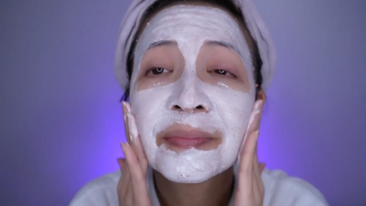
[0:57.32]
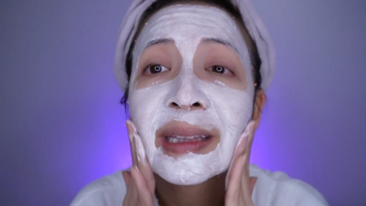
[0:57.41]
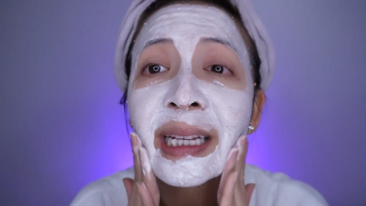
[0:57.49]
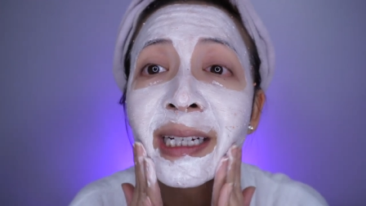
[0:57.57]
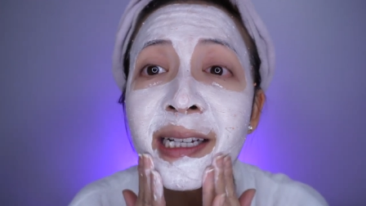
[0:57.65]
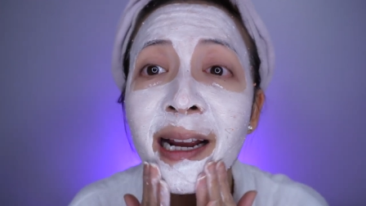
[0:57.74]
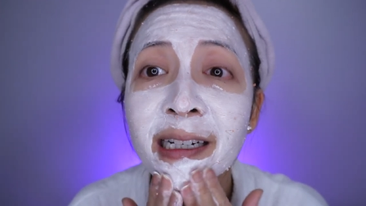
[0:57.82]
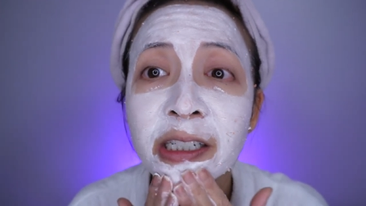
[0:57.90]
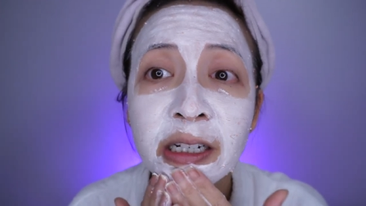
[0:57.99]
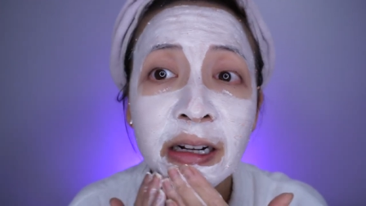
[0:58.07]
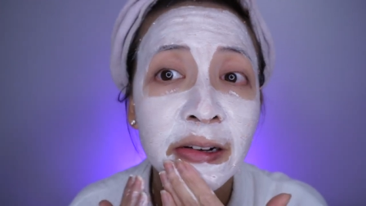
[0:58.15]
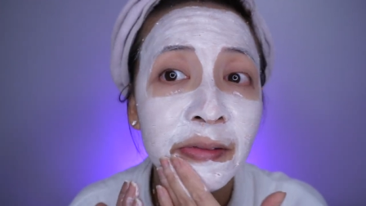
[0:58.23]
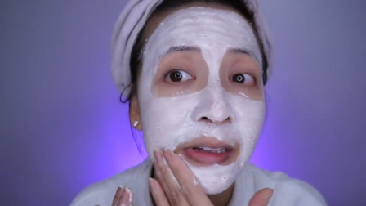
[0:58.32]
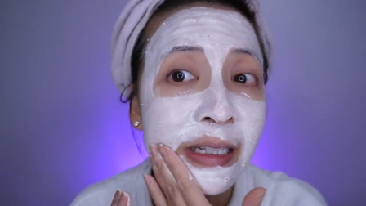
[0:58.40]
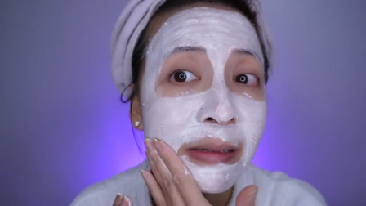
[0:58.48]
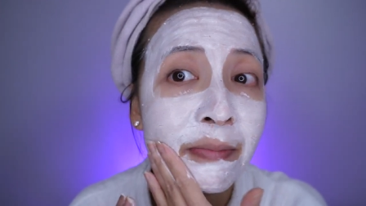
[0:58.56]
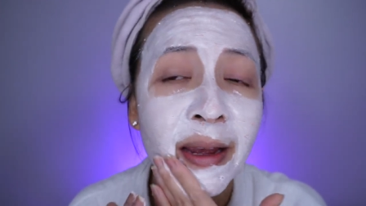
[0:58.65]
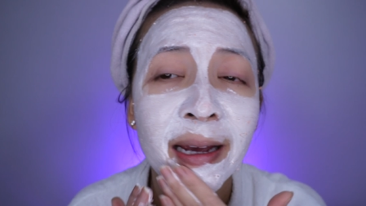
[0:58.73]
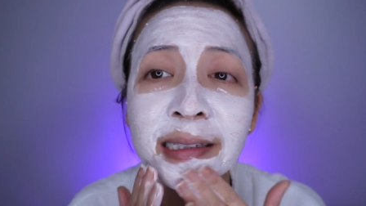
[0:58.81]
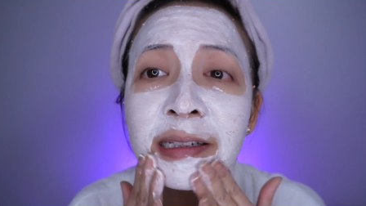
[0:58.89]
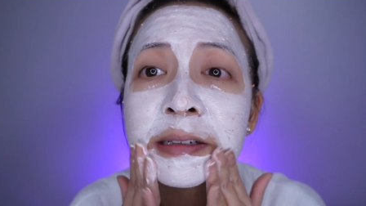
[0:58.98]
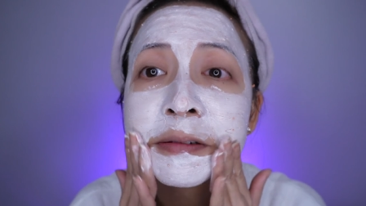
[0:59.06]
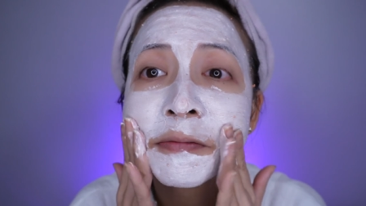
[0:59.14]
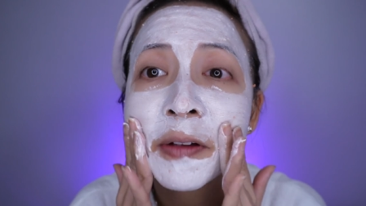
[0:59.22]
the texture of this mask
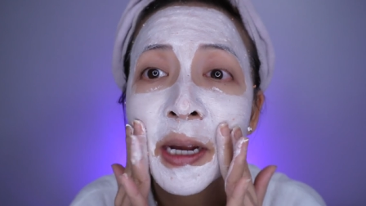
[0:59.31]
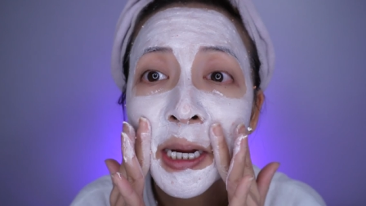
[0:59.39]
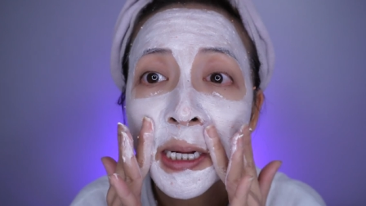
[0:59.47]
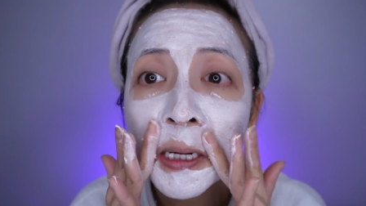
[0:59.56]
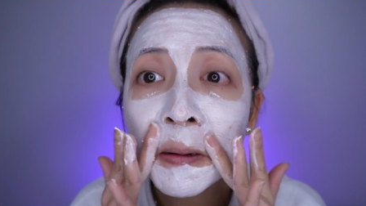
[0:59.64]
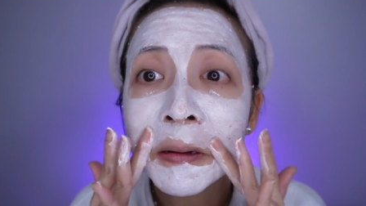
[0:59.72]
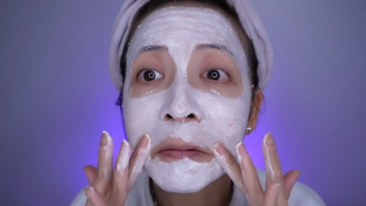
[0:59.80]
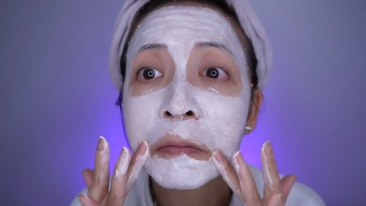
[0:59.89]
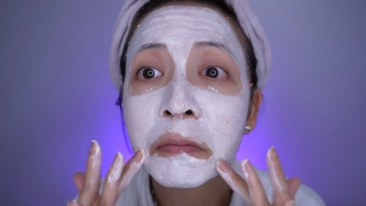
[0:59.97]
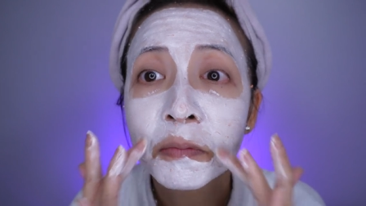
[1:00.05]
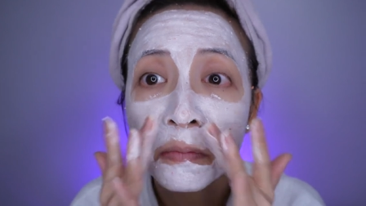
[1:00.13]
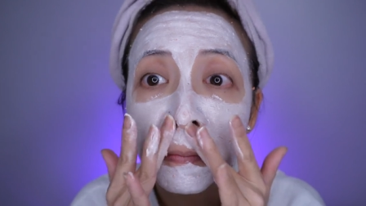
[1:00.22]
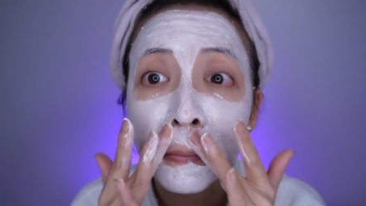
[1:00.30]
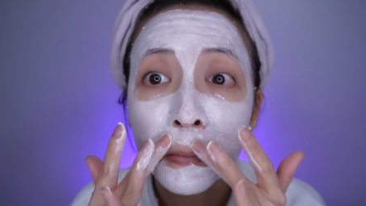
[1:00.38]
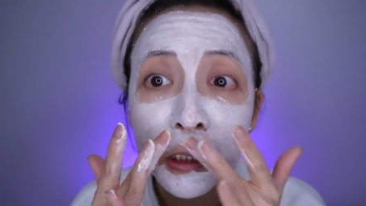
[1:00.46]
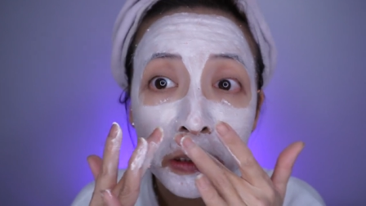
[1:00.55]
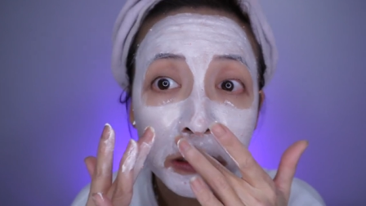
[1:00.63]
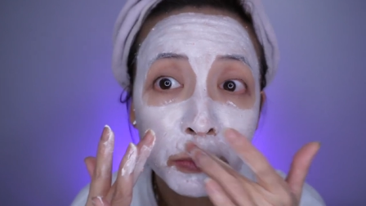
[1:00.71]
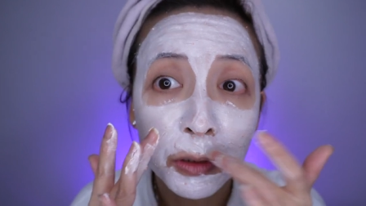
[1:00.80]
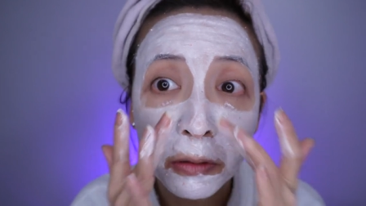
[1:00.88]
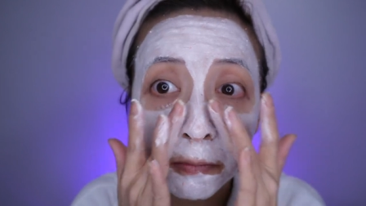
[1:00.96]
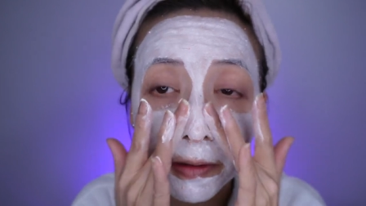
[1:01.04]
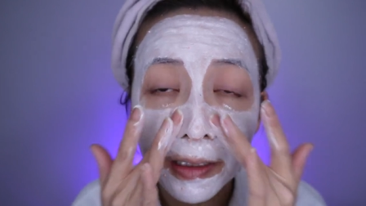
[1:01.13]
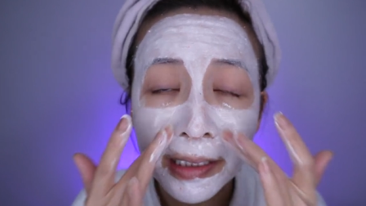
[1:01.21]
is very
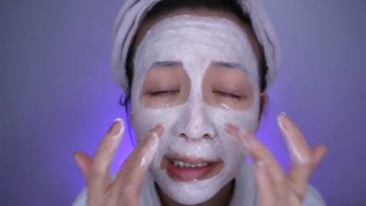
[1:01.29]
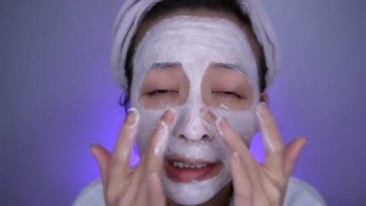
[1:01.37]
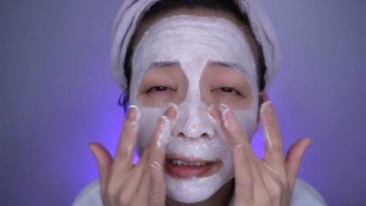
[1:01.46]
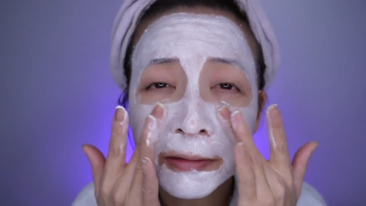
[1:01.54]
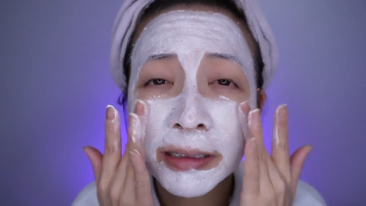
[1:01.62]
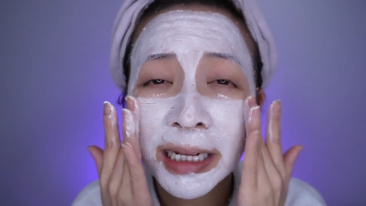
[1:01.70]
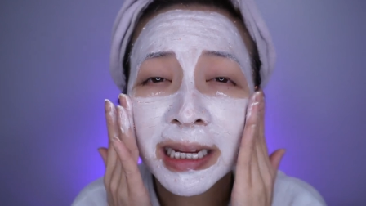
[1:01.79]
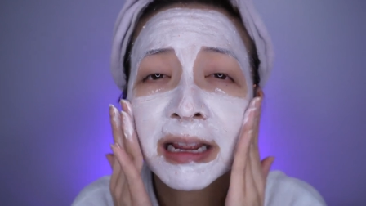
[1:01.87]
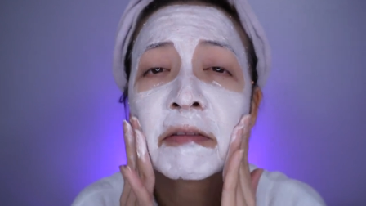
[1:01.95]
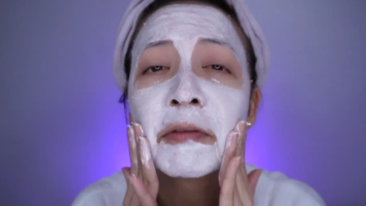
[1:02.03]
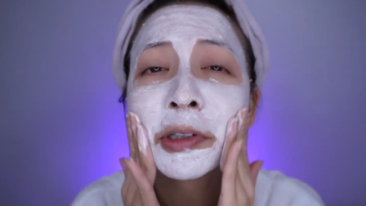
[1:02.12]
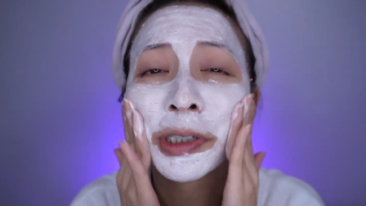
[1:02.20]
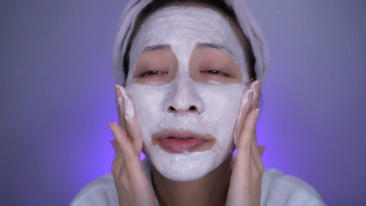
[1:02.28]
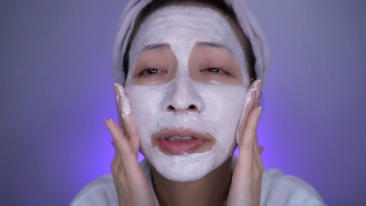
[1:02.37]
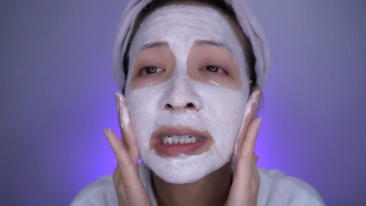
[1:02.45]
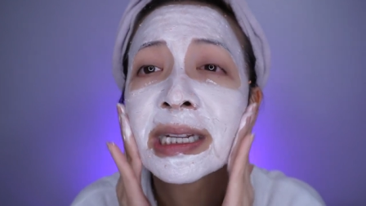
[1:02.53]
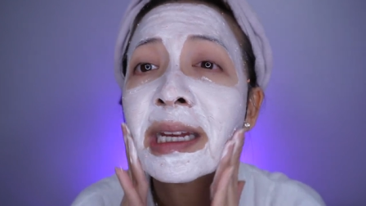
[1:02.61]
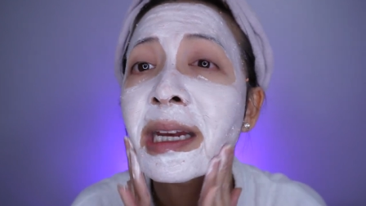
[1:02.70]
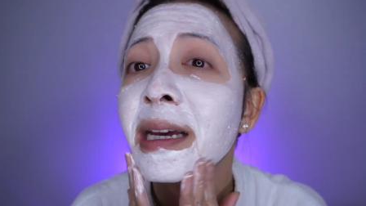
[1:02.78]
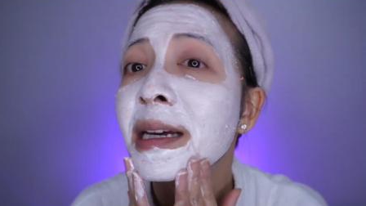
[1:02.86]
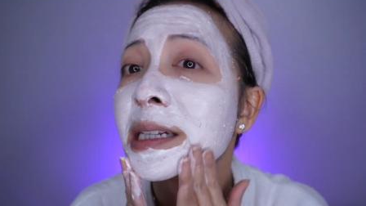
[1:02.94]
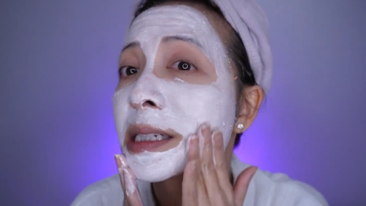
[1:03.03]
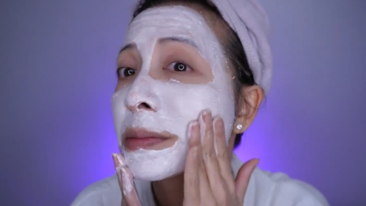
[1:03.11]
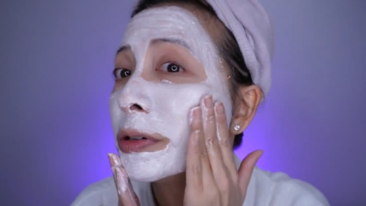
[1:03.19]
smooth, very silky. It feels really
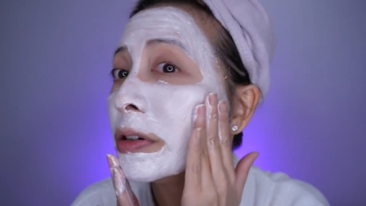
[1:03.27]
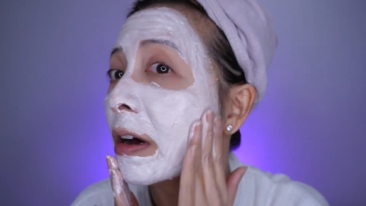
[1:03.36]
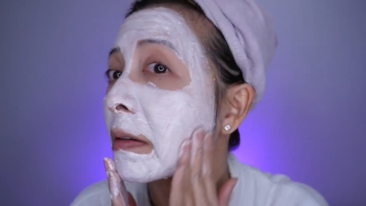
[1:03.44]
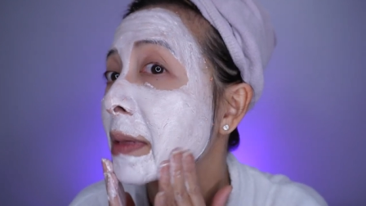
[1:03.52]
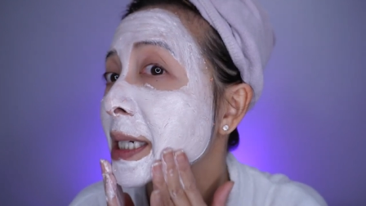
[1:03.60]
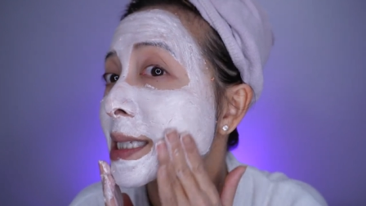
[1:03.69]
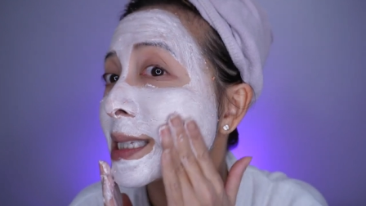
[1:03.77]
smooth on my